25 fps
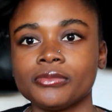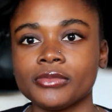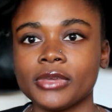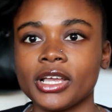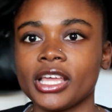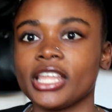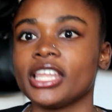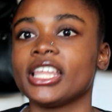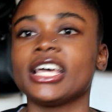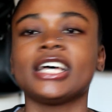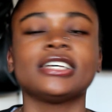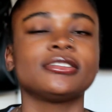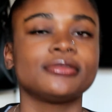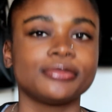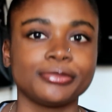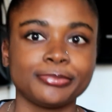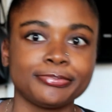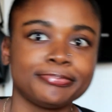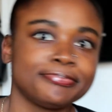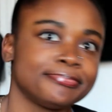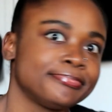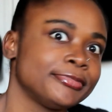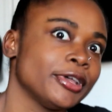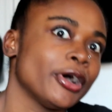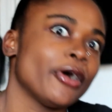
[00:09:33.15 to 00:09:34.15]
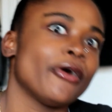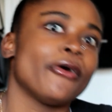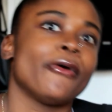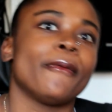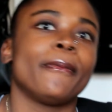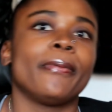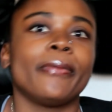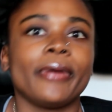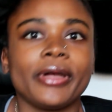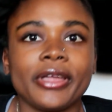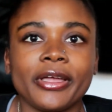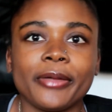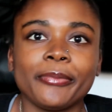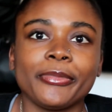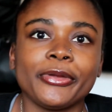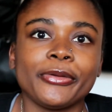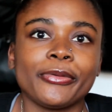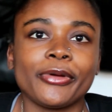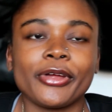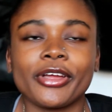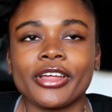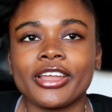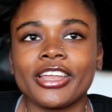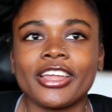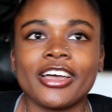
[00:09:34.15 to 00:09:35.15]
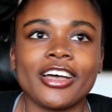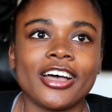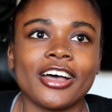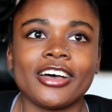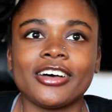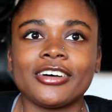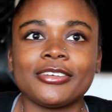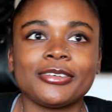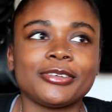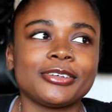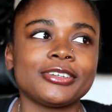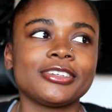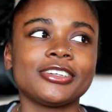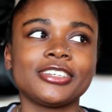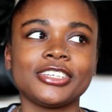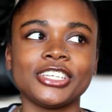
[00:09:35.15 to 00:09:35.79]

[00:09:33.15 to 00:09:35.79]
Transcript: and that's the whole point of me working out,